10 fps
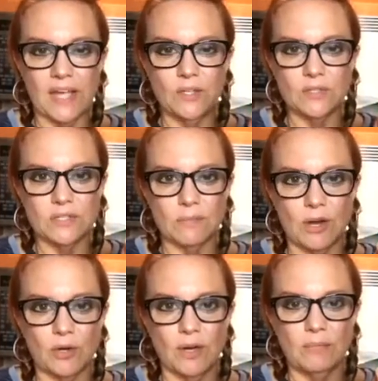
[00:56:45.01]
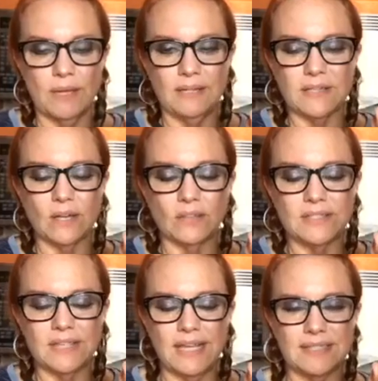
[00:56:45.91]
I use this in my green beans and
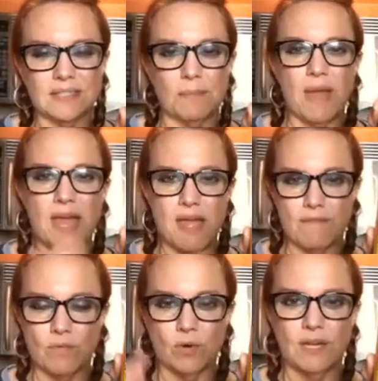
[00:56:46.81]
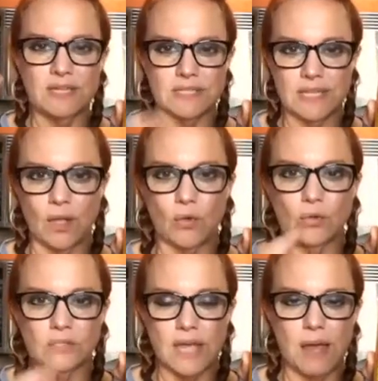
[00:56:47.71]
Alyssa eats them every
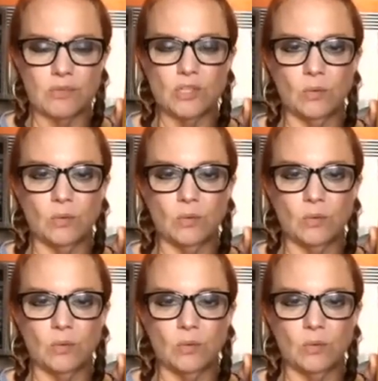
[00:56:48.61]
single time.